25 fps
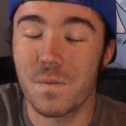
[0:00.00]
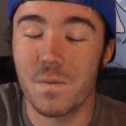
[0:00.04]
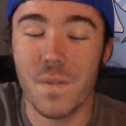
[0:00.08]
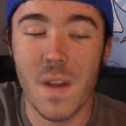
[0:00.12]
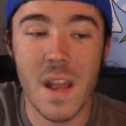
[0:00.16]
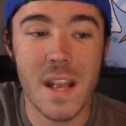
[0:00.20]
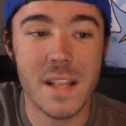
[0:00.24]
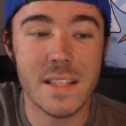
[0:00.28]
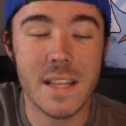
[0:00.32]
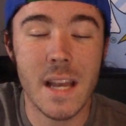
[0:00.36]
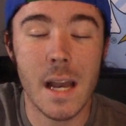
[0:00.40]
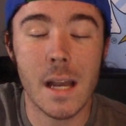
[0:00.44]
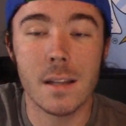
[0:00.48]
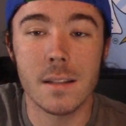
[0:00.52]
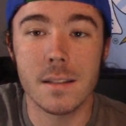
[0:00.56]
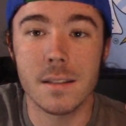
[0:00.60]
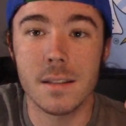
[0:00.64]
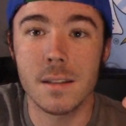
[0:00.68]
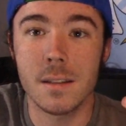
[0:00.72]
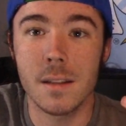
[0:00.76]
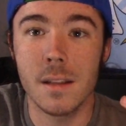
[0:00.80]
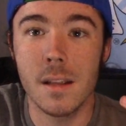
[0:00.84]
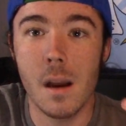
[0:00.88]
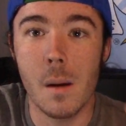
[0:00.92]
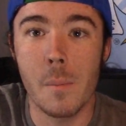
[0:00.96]

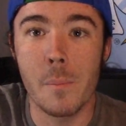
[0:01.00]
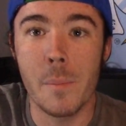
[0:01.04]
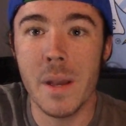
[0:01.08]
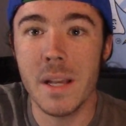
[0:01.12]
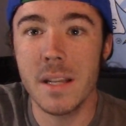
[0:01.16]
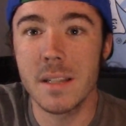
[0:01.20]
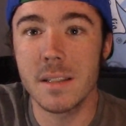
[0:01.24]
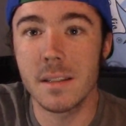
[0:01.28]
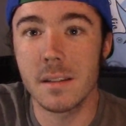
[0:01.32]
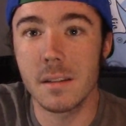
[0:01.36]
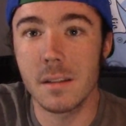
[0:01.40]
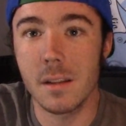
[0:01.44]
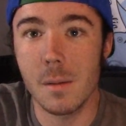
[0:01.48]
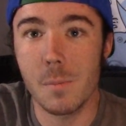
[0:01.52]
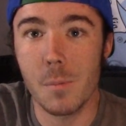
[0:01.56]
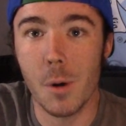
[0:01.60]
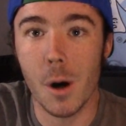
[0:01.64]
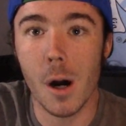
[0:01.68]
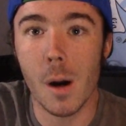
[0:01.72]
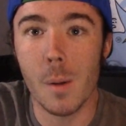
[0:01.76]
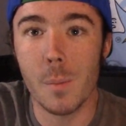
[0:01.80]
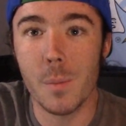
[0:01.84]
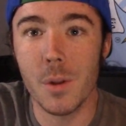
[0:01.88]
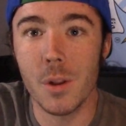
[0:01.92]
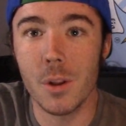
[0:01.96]
fantastically, amazingly
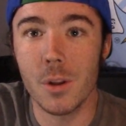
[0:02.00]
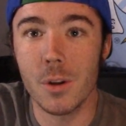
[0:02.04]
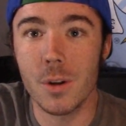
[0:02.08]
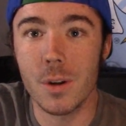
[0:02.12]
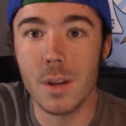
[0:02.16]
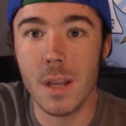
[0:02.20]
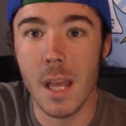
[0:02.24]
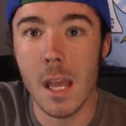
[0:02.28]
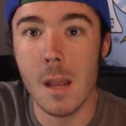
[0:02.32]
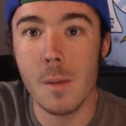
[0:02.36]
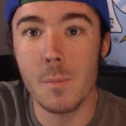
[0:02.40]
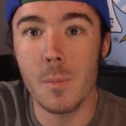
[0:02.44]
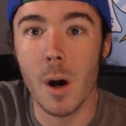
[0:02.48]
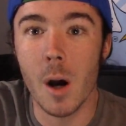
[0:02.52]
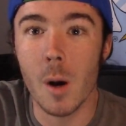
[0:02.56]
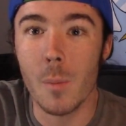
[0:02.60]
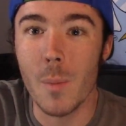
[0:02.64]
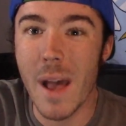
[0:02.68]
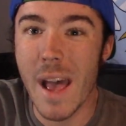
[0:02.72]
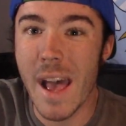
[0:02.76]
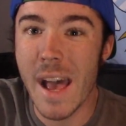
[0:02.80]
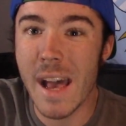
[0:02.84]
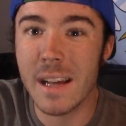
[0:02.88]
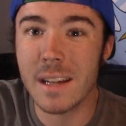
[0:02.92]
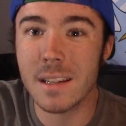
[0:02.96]
popular K-pop
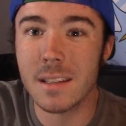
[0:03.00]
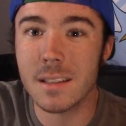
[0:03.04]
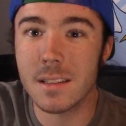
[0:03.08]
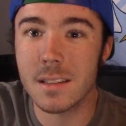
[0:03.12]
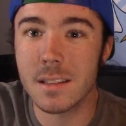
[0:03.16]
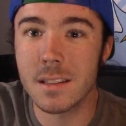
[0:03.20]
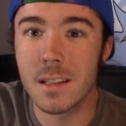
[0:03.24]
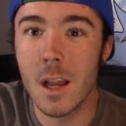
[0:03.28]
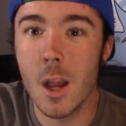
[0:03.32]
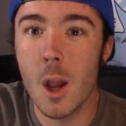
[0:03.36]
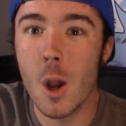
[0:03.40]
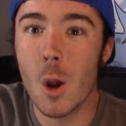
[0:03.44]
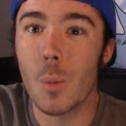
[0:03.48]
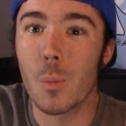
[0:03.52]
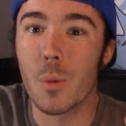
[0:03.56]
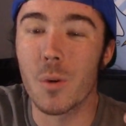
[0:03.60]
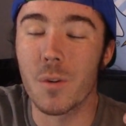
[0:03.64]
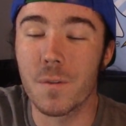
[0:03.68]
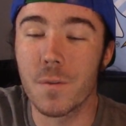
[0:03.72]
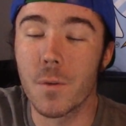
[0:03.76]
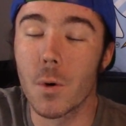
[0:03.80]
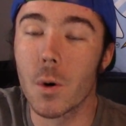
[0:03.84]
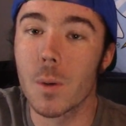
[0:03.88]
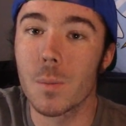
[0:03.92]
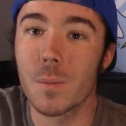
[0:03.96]
acts
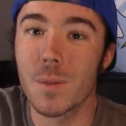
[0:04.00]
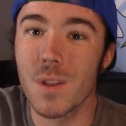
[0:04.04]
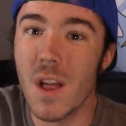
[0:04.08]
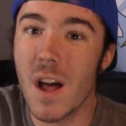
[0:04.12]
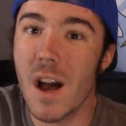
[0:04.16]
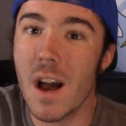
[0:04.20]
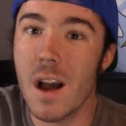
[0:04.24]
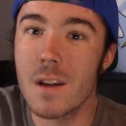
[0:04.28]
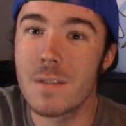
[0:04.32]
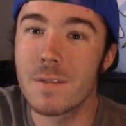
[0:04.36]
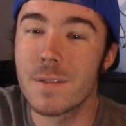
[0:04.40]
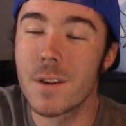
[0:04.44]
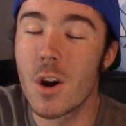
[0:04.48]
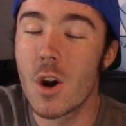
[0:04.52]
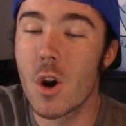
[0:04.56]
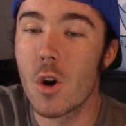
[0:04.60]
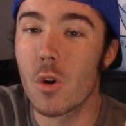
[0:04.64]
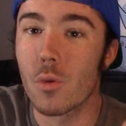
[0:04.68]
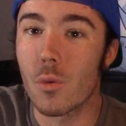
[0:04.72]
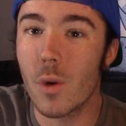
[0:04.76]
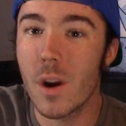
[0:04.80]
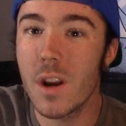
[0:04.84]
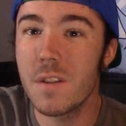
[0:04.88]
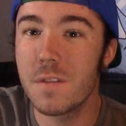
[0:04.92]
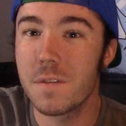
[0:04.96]
perform live
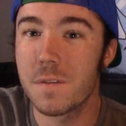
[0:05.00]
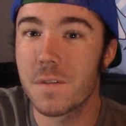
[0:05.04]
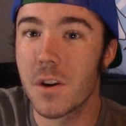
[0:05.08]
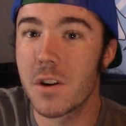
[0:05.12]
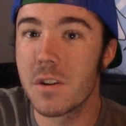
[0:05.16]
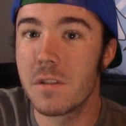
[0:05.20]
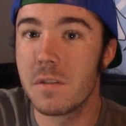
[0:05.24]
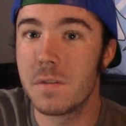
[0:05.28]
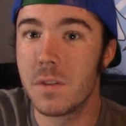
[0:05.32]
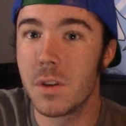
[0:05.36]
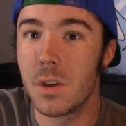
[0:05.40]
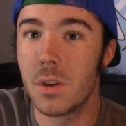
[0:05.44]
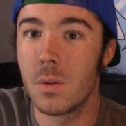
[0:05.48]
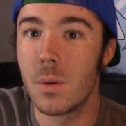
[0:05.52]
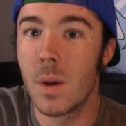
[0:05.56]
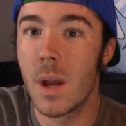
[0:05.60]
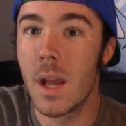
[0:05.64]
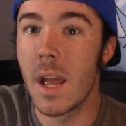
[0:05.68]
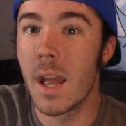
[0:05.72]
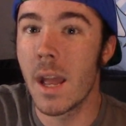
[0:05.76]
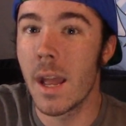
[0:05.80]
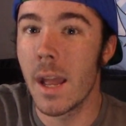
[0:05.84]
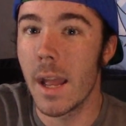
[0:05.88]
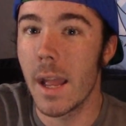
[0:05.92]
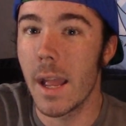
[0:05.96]
right in front of you,
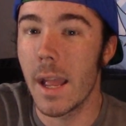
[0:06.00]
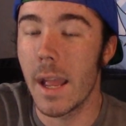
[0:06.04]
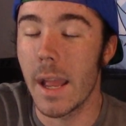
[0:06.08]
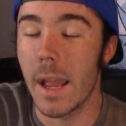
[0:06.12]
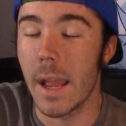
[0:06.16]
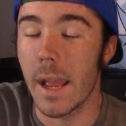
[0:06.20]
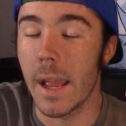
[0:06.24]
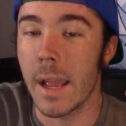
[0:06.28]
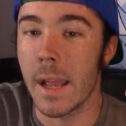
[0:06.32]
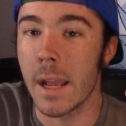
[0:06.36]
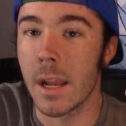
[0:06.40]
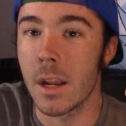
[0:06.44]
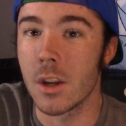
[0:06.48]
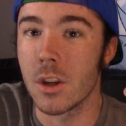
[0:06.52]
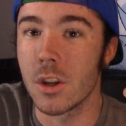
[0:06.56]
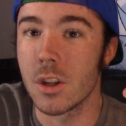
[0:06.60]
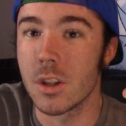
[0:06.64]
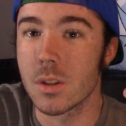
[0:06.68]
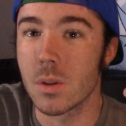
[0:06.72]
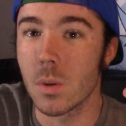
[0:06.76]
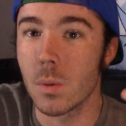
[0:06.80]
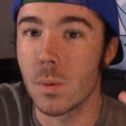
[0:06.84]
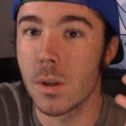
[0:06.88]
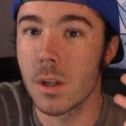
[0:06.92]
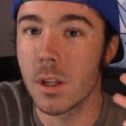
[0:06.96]
and
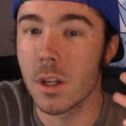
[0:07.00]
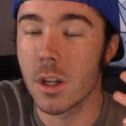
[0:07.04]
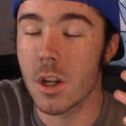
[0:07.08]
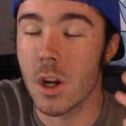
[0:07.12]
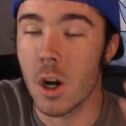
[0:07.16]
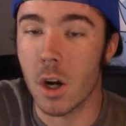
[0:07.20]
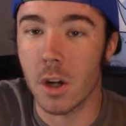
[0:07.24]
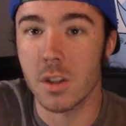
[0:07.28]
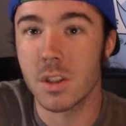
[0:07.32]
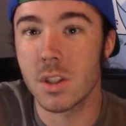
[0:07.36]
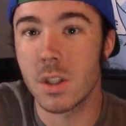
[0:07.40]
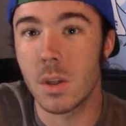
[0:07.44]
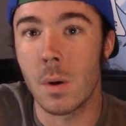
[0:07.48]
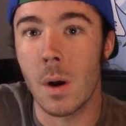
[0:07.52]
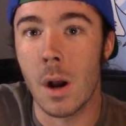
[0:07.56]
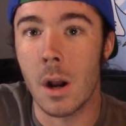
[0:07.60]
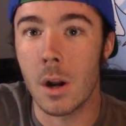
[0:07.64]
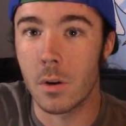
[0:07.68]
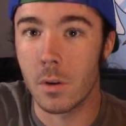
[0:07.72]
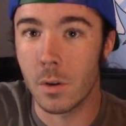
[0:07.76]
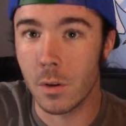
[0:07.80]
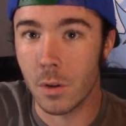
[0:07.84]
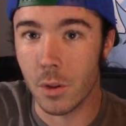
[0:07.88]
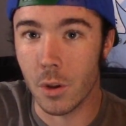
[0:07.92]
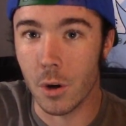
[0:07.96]
it's only going to cost you
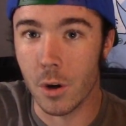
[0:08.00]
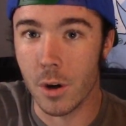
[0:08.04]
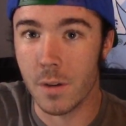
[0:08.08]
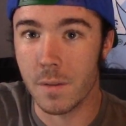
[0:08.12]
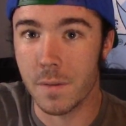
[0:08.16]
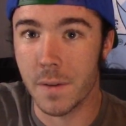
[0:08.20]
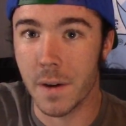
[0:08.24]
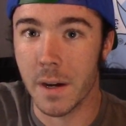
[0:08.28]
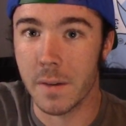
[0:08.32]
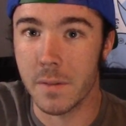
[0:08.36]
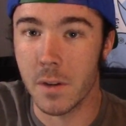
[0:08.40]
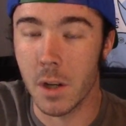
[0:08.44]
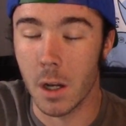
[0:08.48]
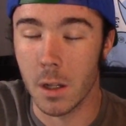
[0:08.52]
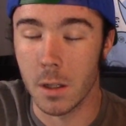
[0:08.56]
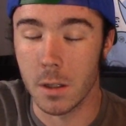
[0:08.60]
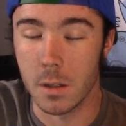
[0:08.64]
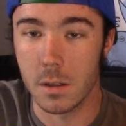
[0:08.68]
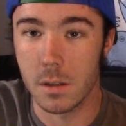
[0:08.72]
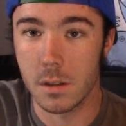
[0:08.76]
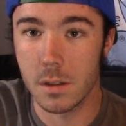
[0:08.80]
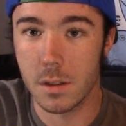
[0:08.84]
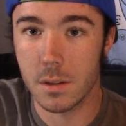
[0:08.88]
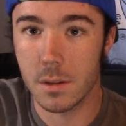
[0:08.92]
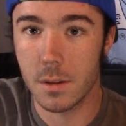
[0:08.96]

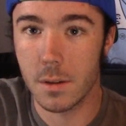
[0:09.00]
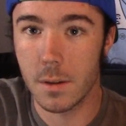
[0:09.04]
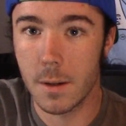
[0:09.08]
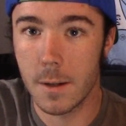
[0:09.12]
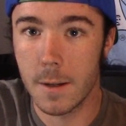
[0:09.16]
$135.